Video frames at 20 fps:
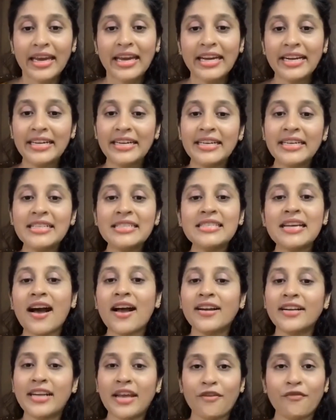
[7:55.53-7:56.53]
Indians
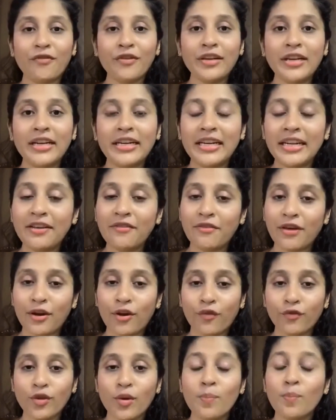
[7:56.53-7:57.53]
are definitely
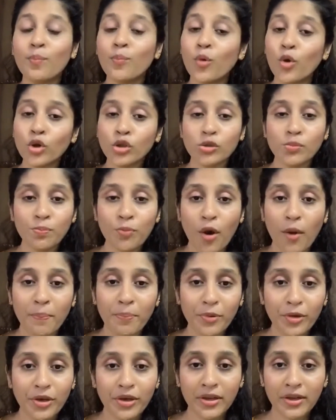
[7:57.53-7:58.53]
one of the most
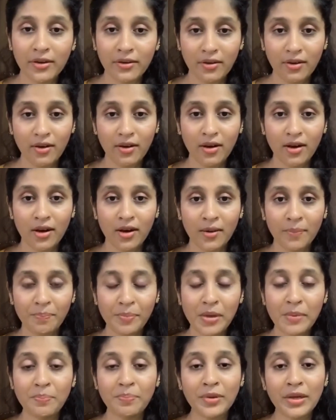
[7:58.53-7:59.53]
popular uh,
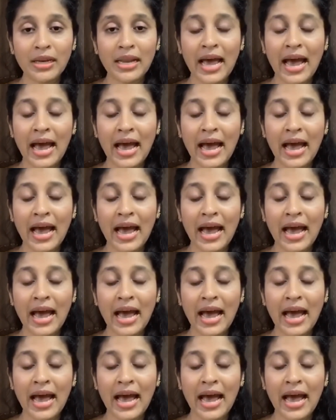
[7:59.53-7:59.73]
people